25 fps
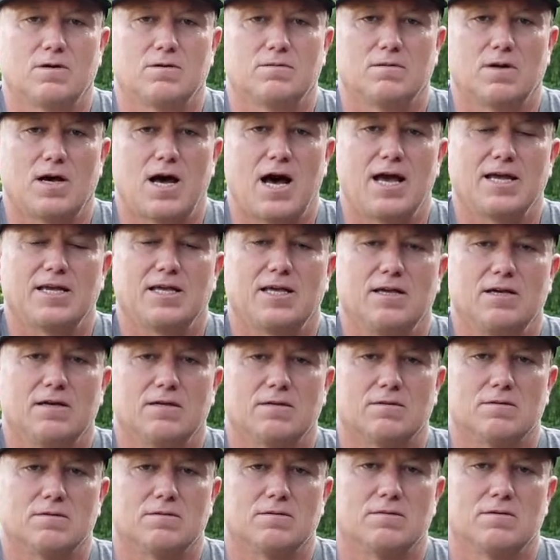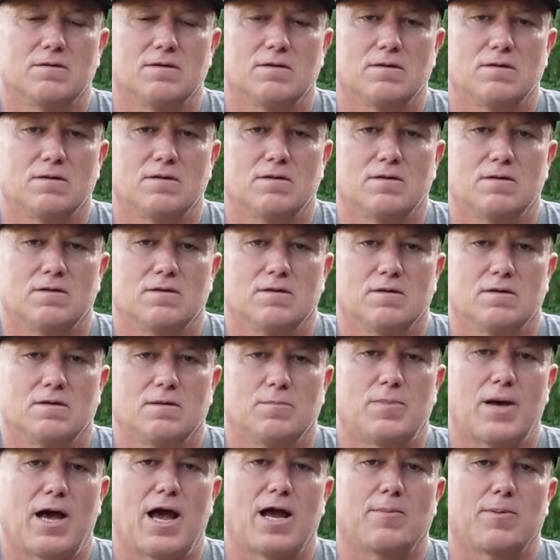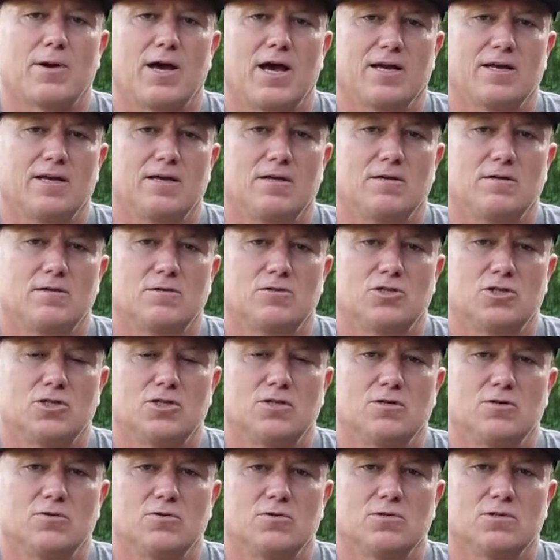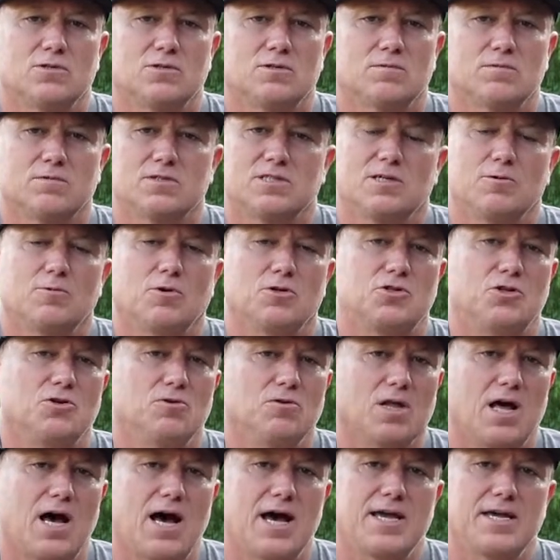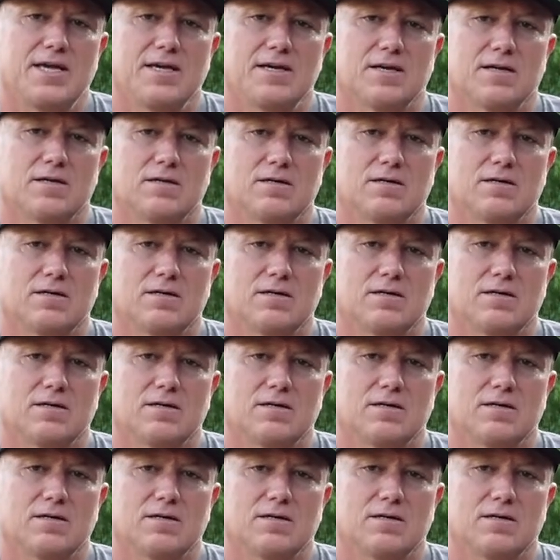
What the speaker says: hiking and backpacking shoes. See what you like.